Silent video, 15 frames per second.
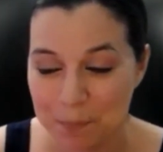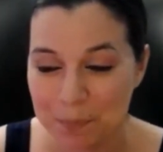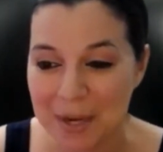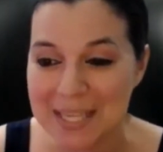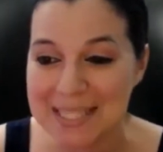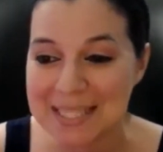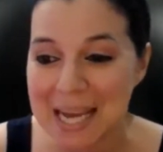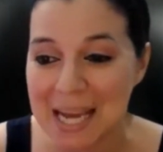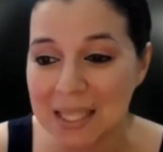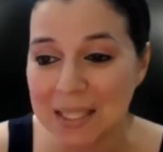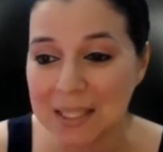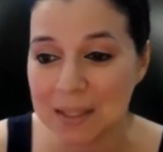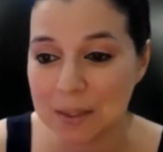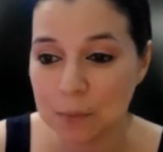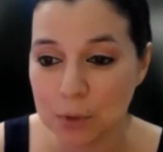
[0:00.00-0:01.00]
by
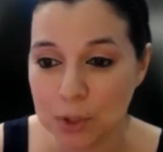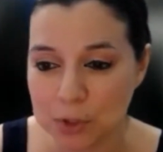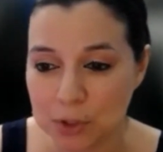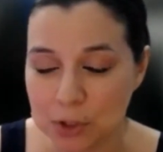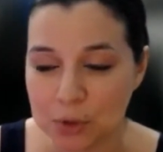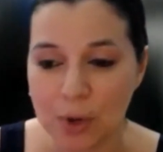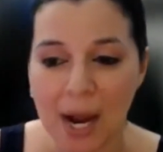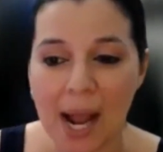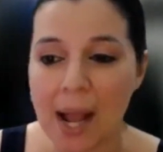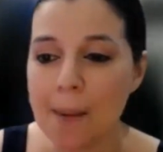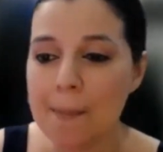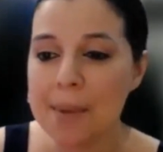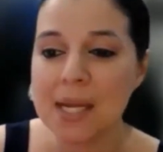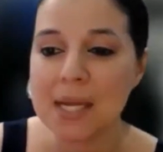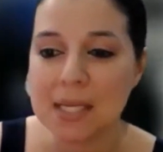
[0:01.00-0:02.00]
telling them what to do. How
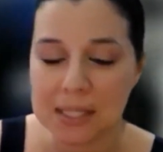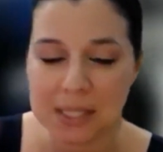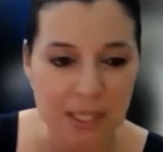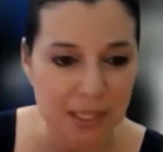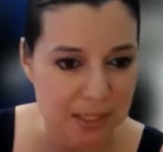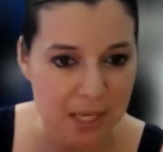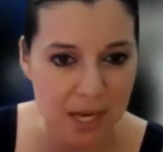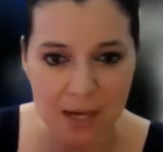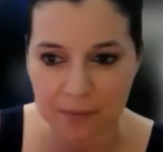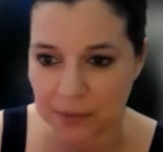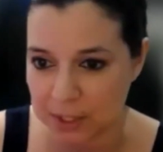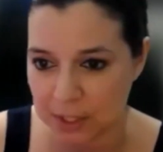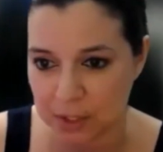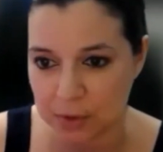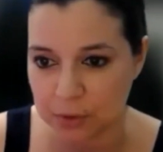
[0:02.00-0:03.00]
many TikTok
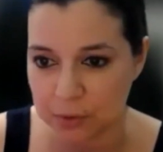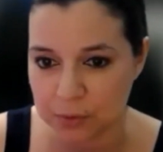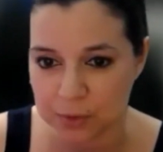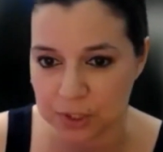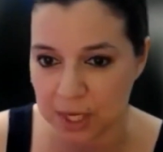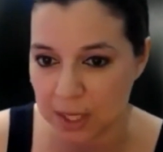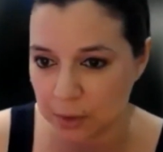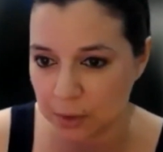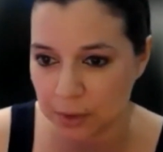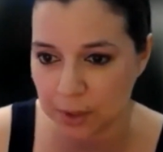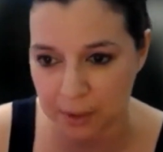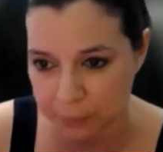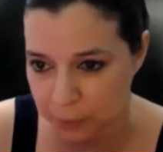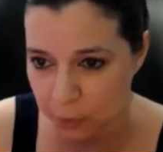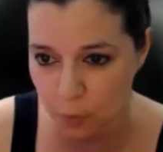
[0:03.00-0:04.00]
videos, Taylor,
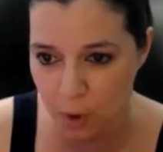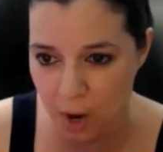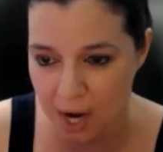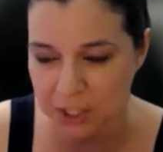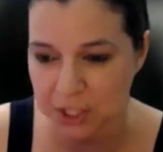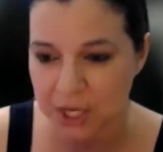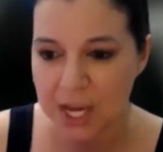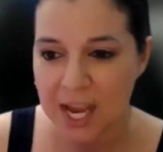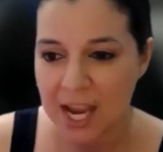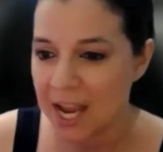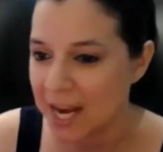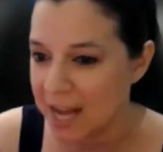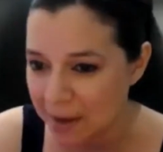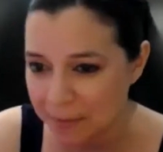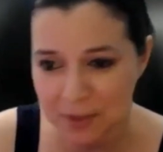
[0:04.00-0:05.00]
have you watched?
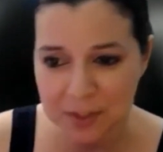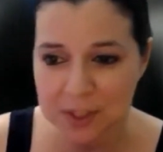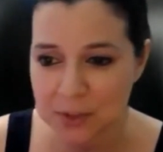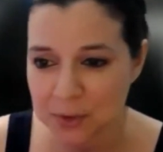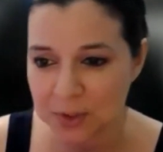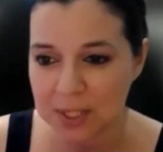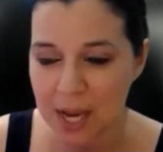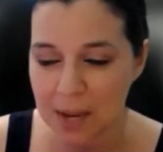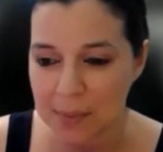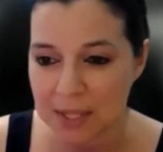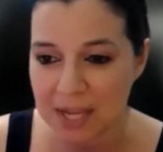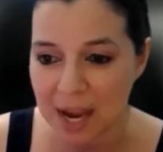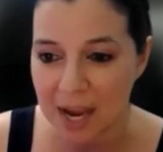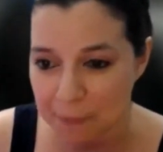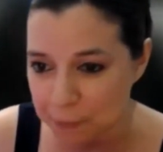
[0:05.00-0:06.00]
And every single time
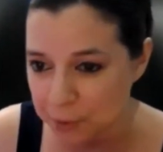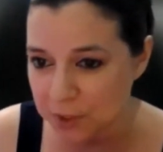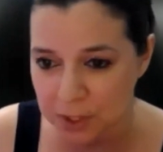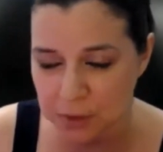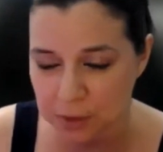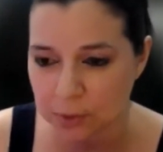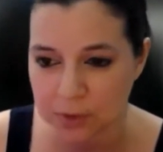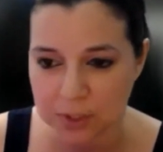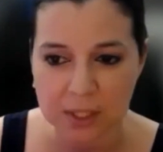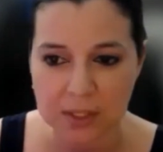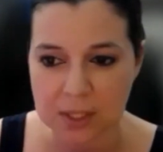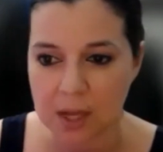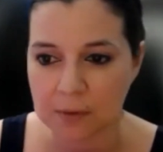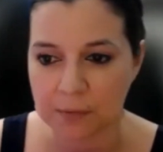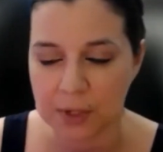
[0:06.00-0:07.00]
in every single
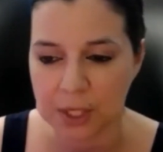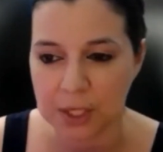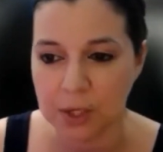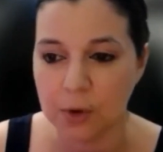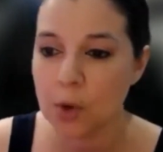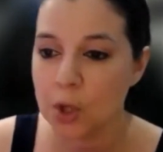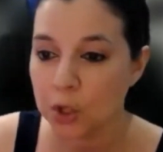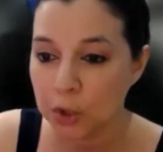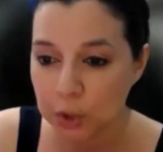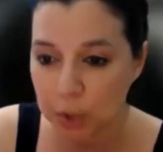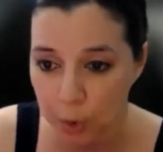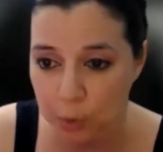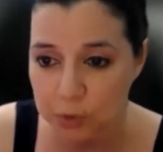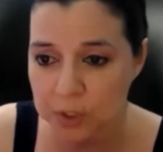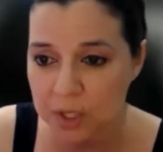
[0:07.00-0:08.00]
TikTok video,
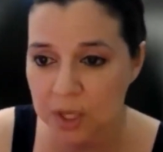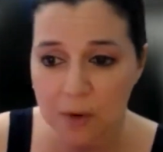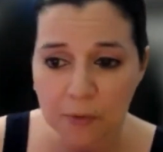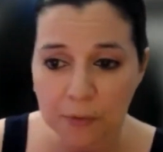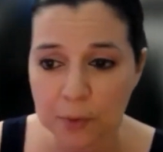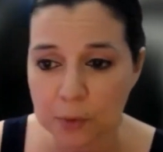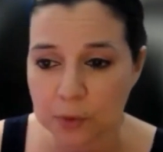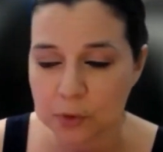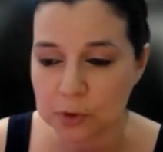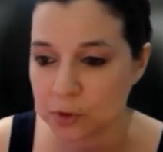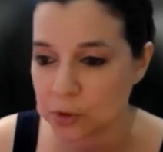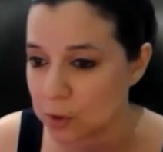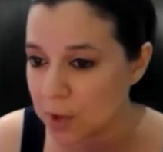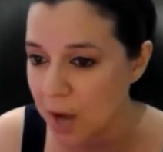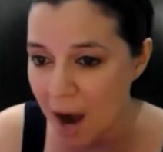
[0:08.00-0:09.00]
those
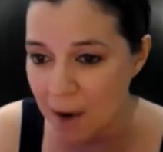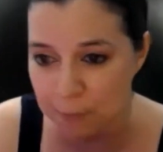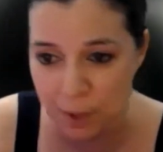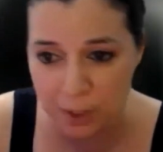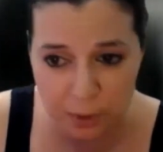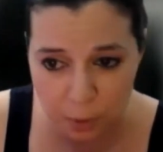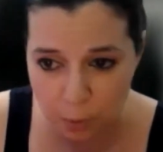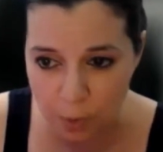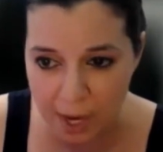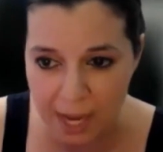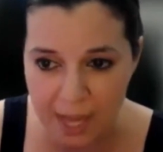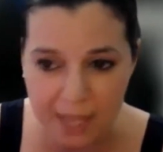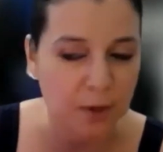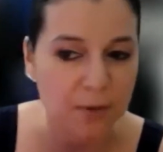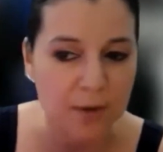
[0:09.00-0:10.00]
influencers are not running
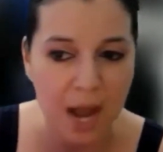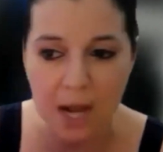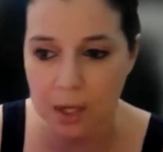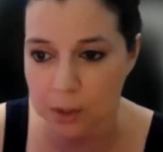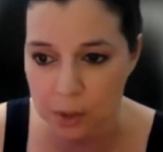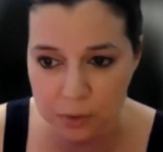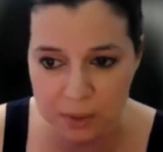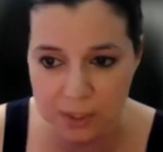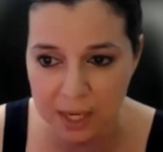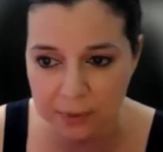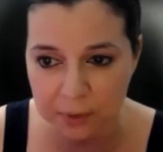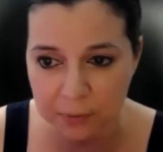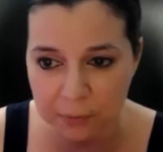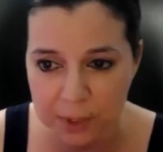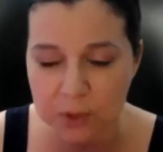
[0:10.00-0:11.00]
away. They're not closing
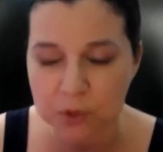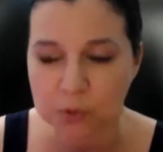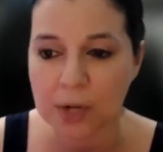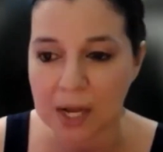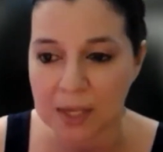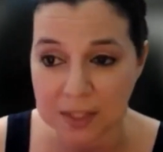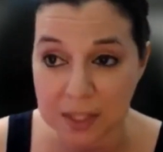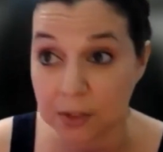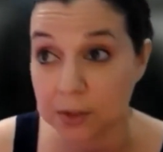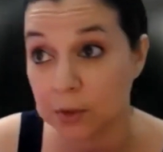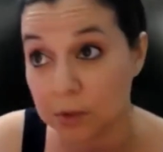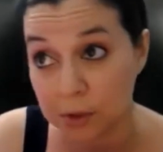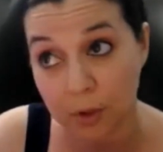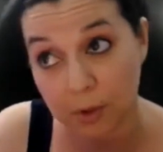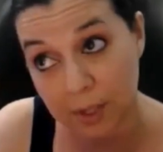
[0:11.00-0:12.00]
out their videos without telling
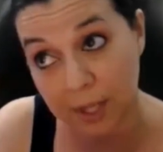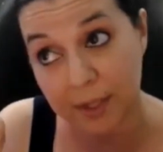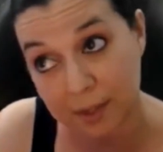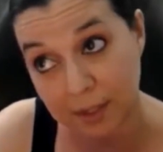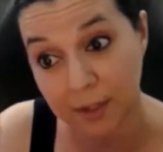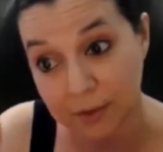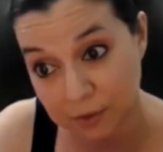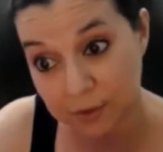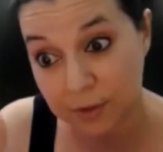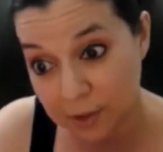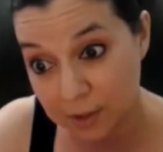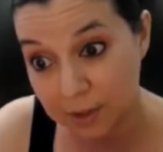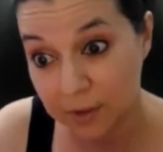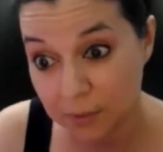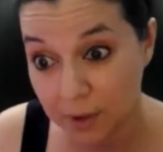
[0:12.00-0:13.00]
you to go like this,
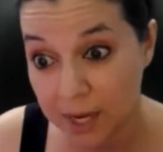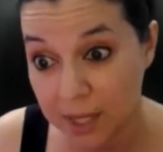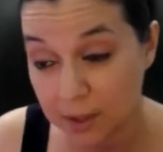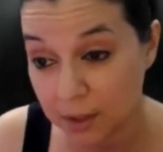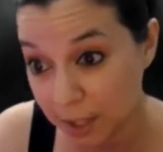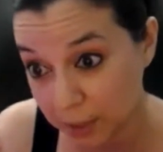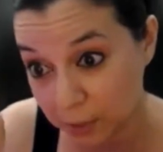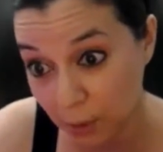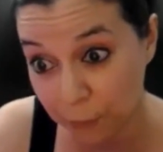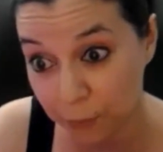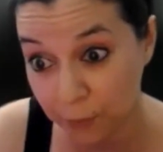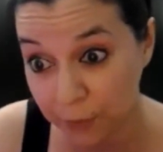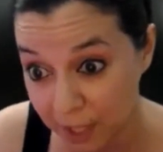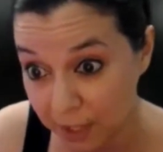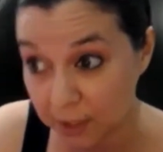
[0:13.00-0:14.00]
right? They're like, don't
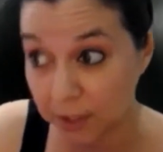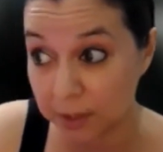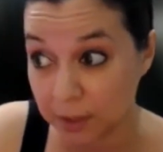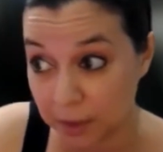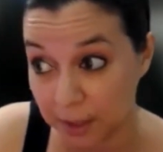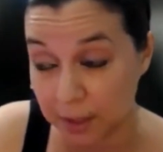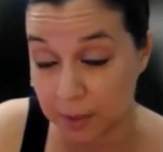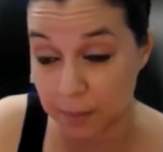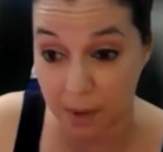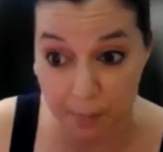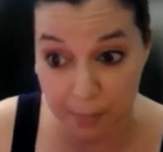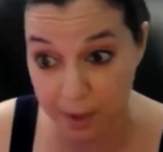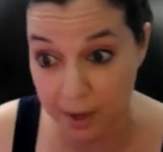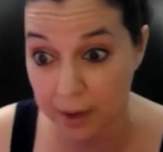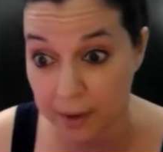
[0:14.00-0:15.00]
forget, click the link in my
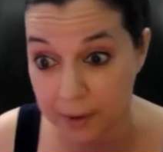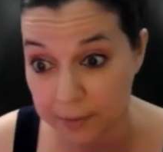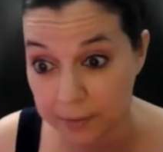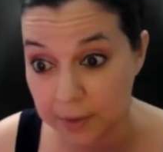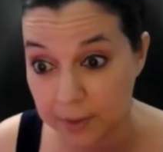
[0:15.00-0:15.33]
bio.